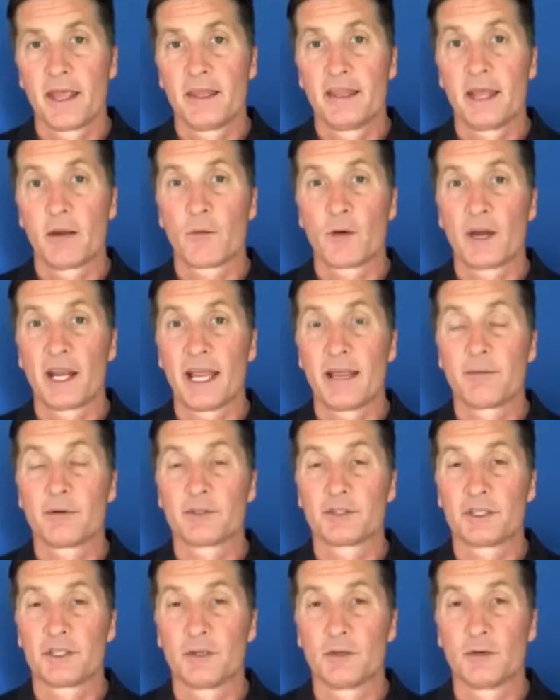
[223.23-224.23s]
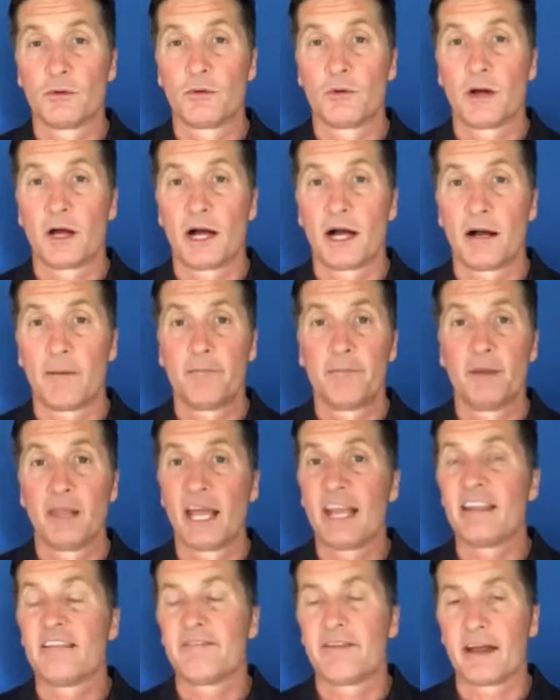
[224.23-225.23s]
they weren't able to
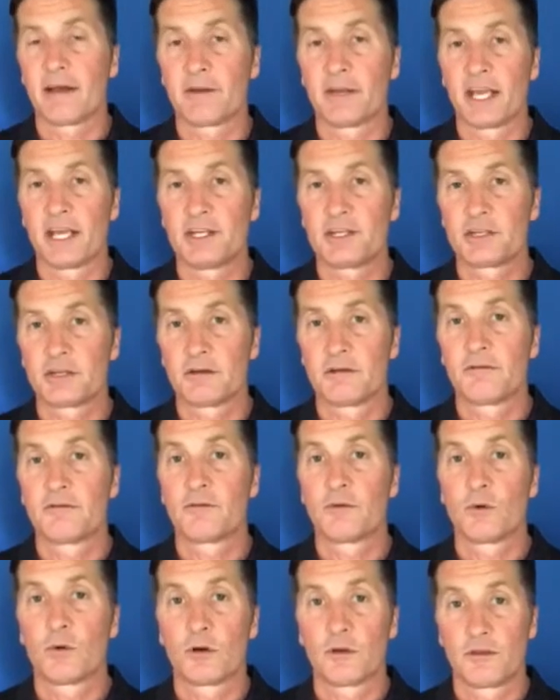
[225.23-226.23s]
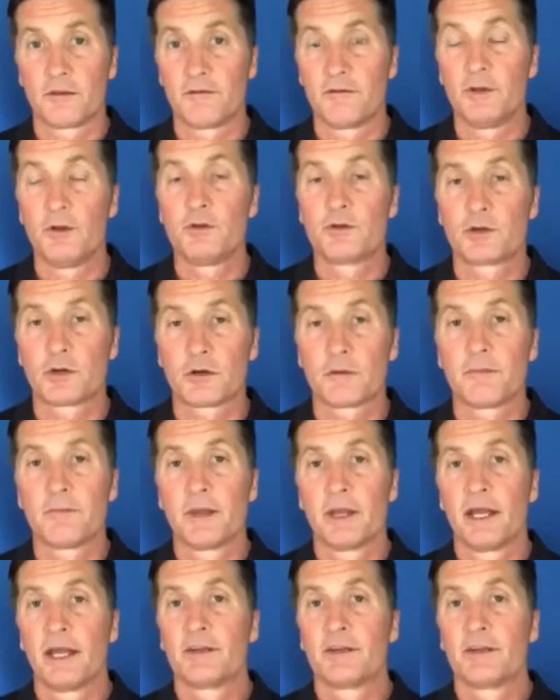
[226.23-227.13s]
lay the foundation for the future.